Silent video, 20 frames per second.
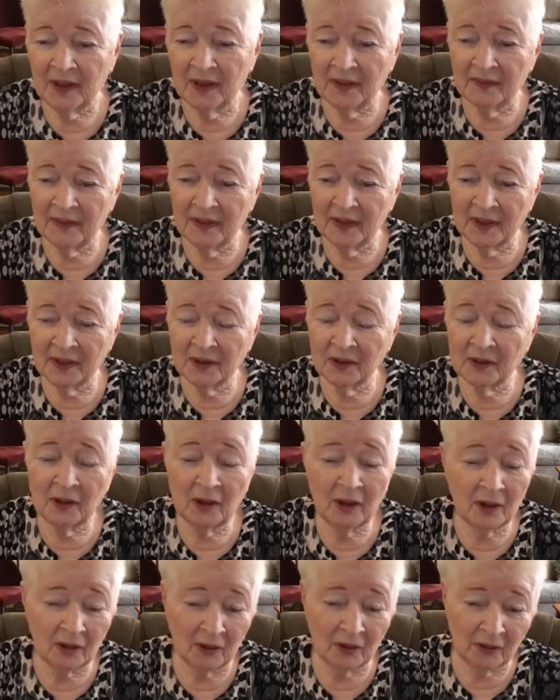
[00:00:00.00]
then
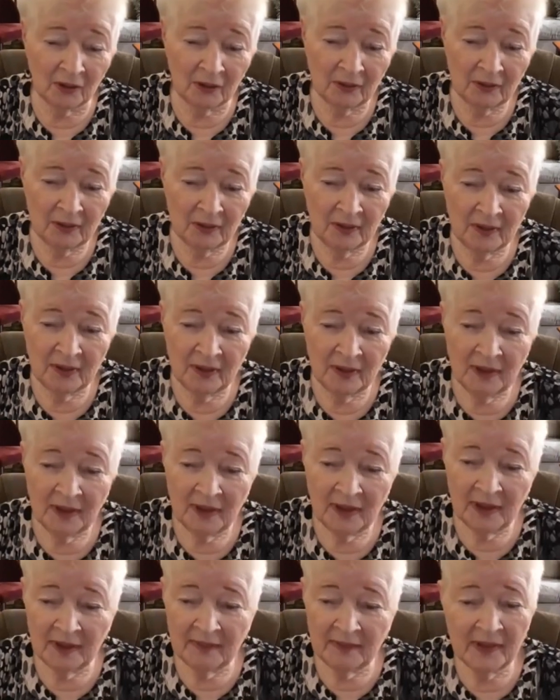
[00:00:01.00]
color.
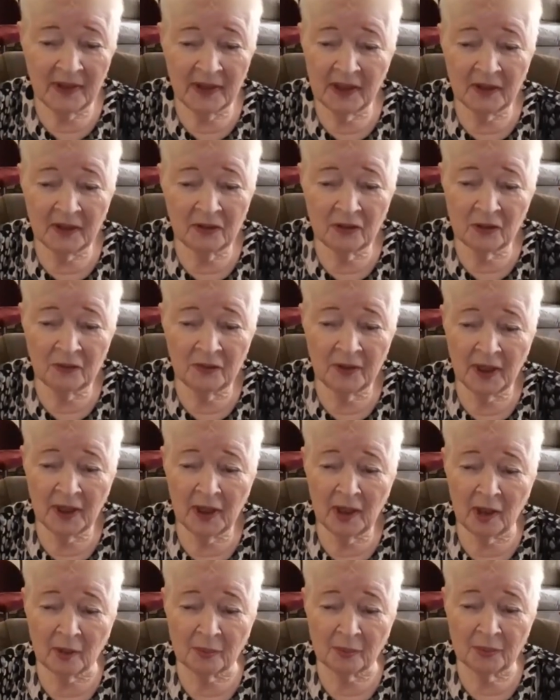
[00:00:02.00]
And then it
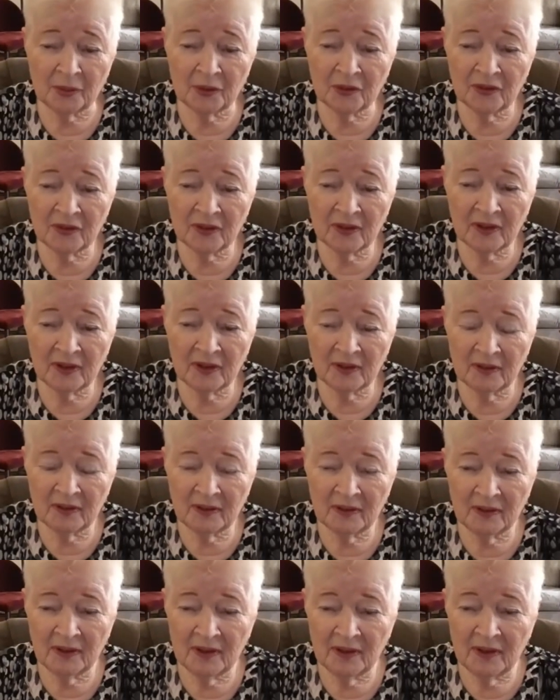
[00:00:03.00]
develops
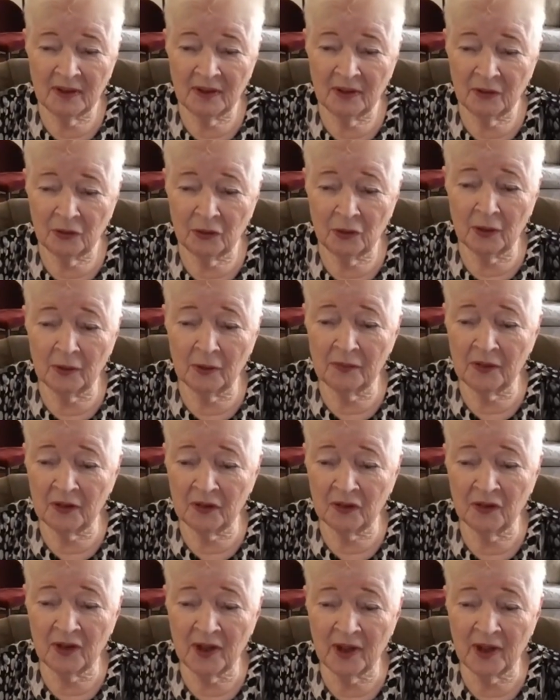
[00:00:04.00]
sort of the